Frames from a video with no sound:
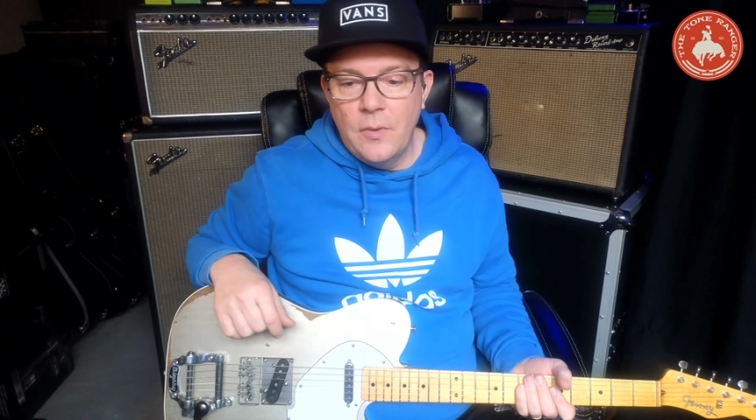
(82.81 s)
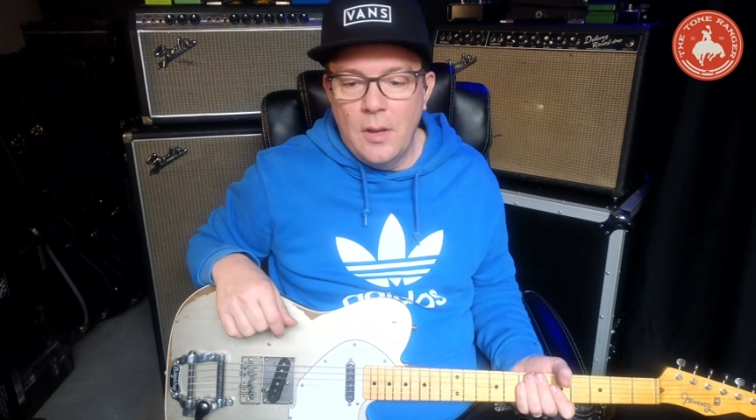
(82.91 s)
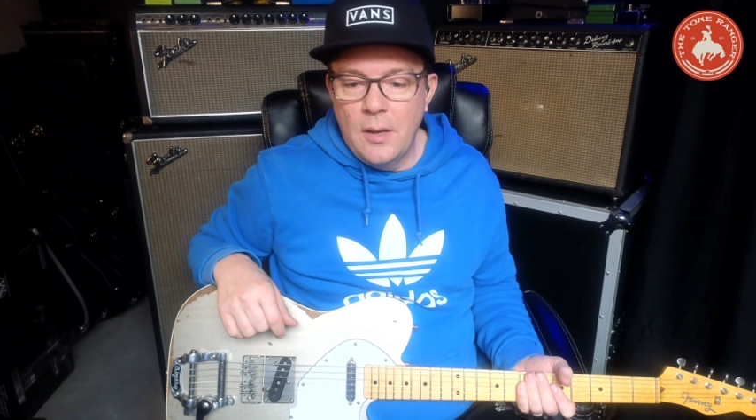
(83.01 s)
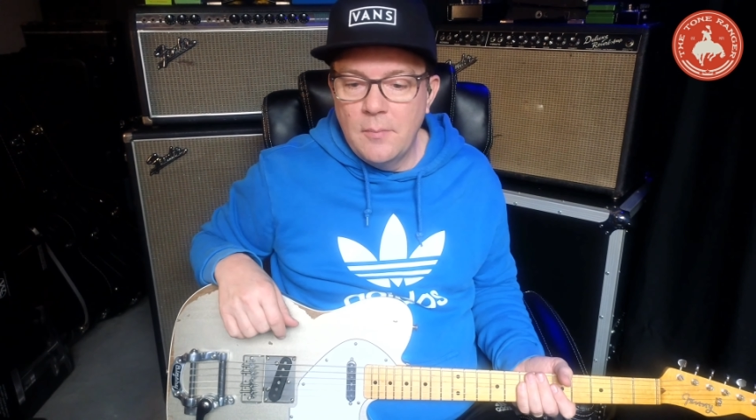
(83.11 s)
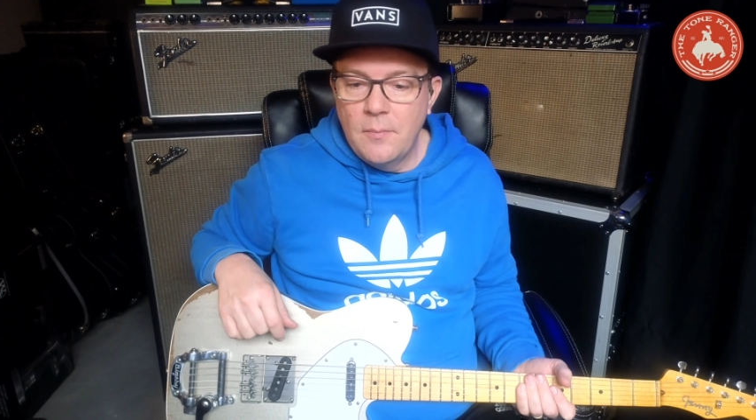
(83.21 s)

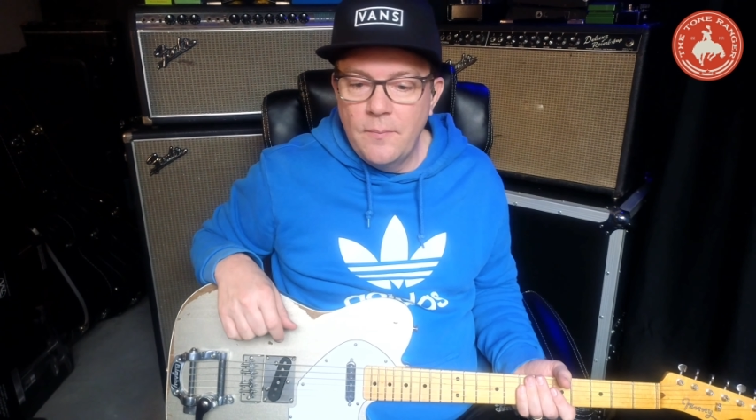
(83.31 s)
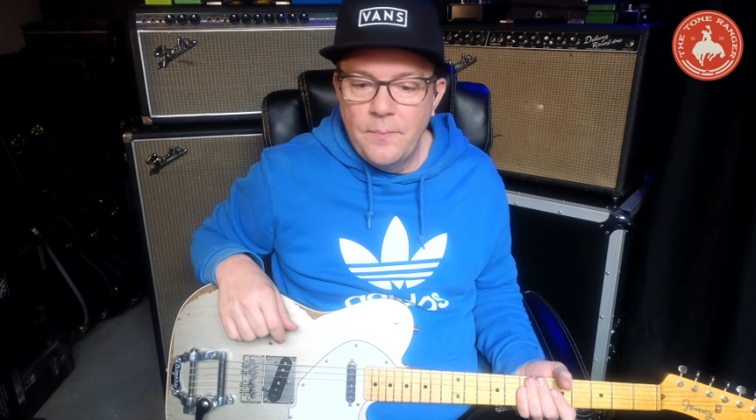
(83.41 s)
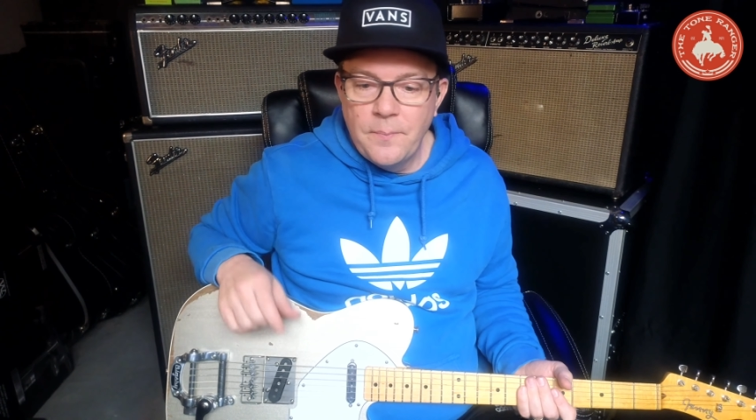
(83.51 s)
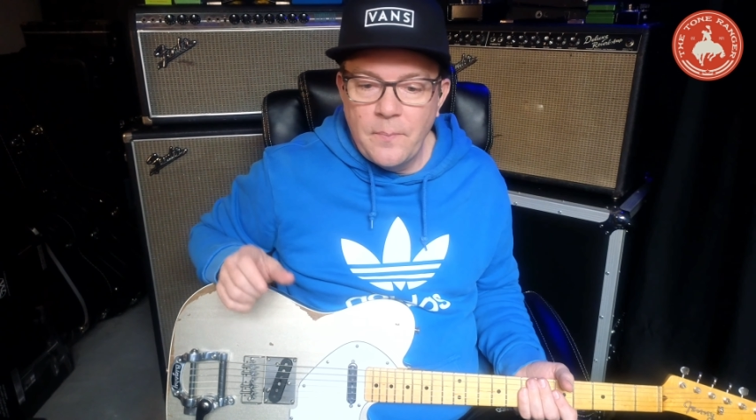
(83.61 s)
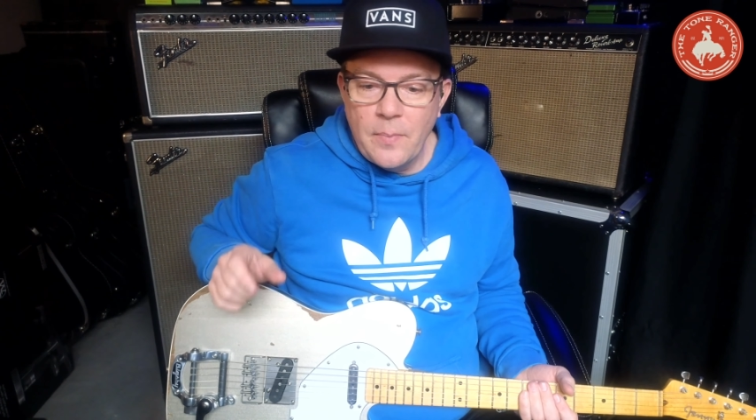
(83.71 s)

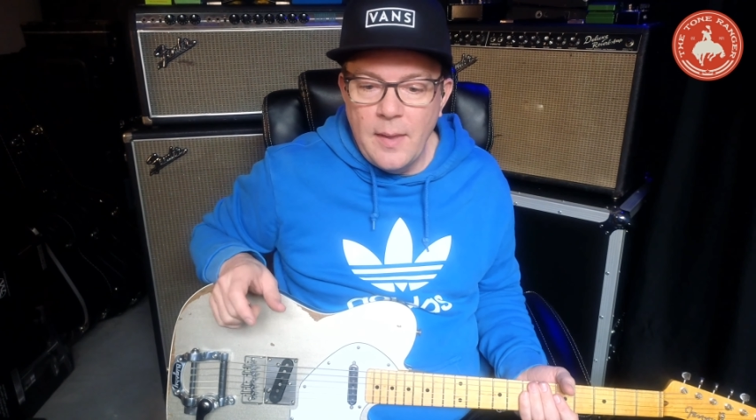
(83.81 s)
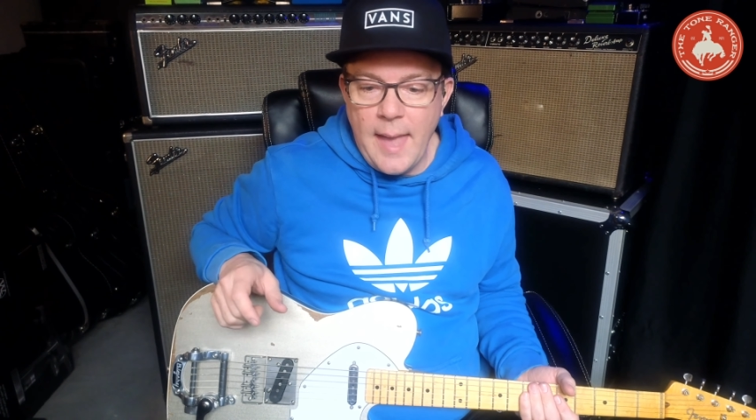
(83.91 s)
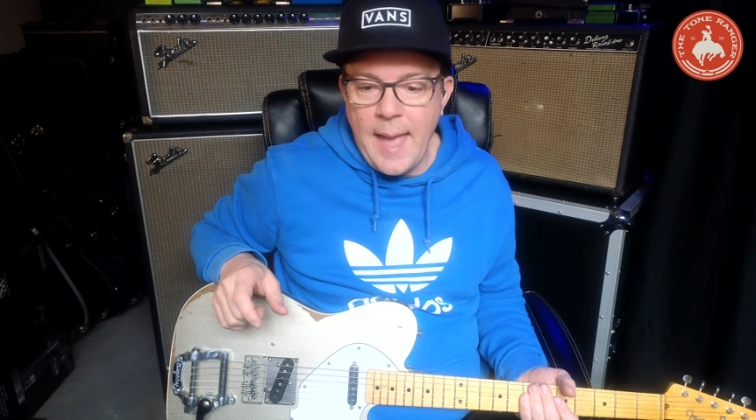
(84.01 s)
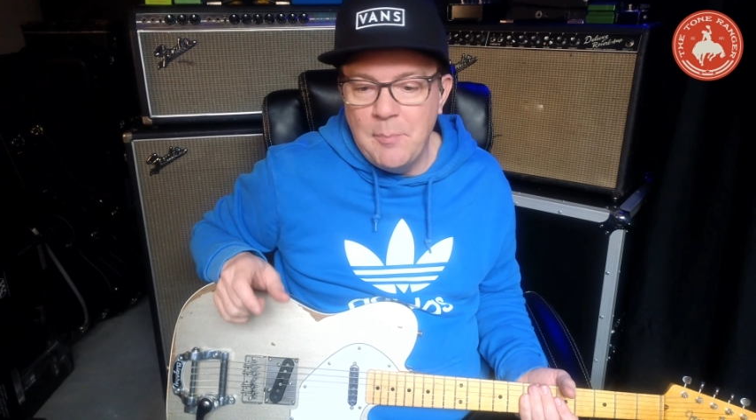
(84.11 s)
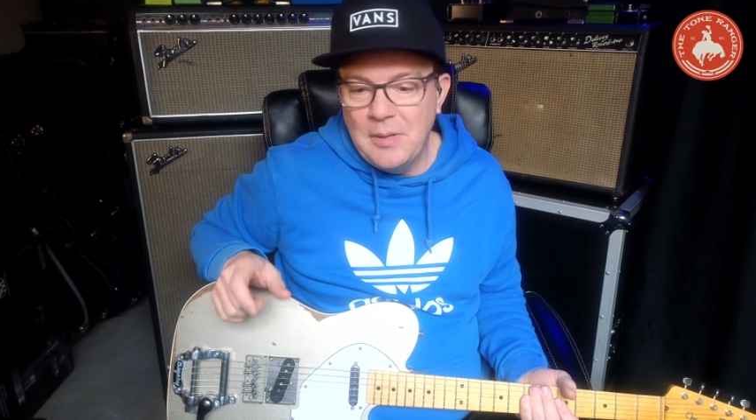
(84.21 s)

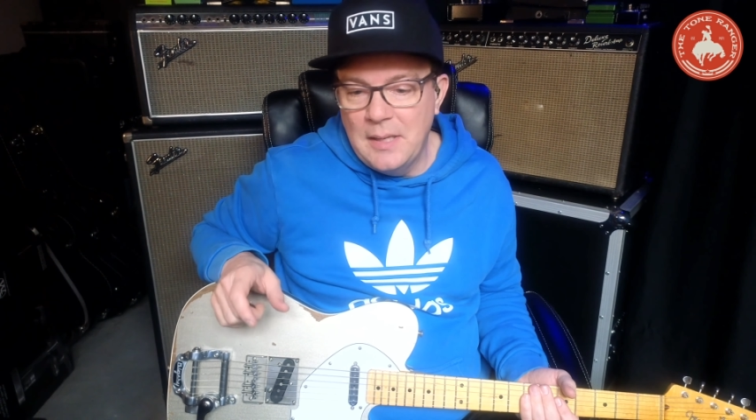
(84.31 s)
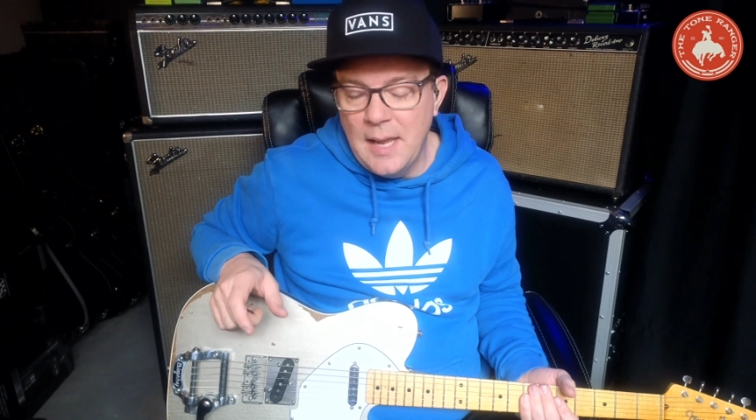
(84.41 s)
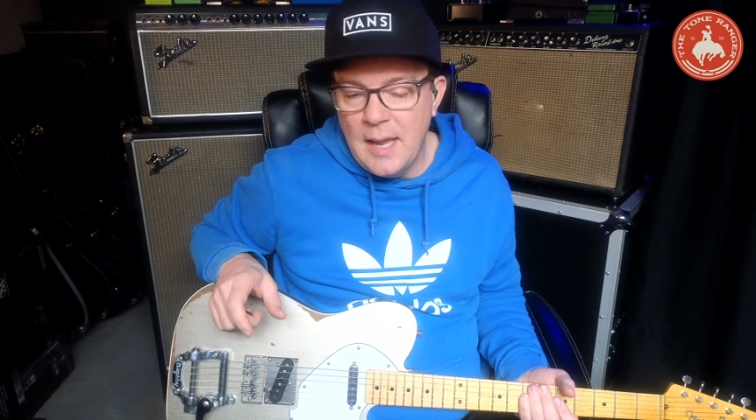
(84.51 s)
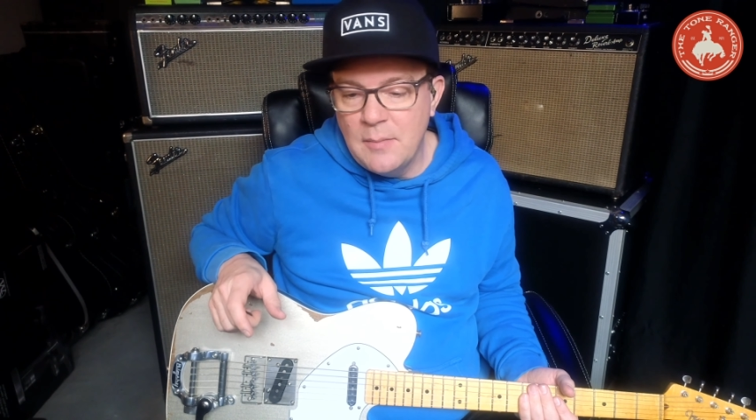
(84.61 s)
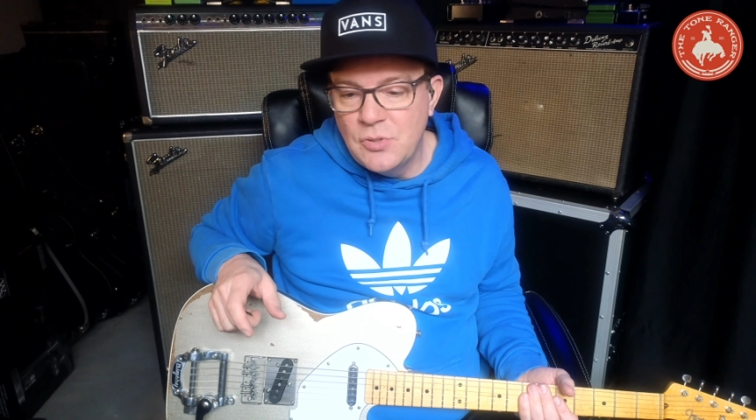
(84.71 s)
amp and
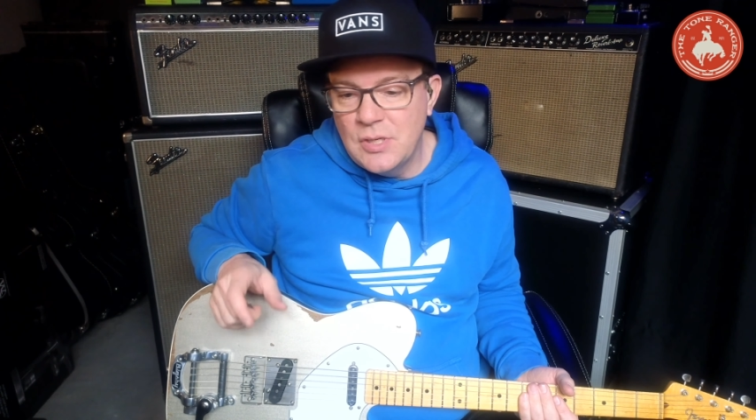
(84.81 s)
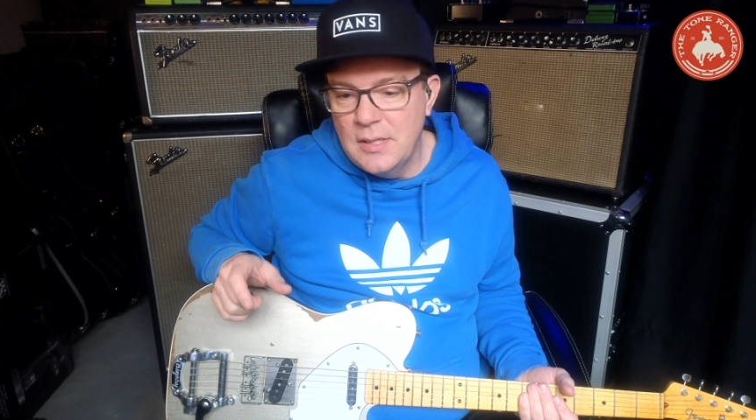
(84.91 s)
cabs.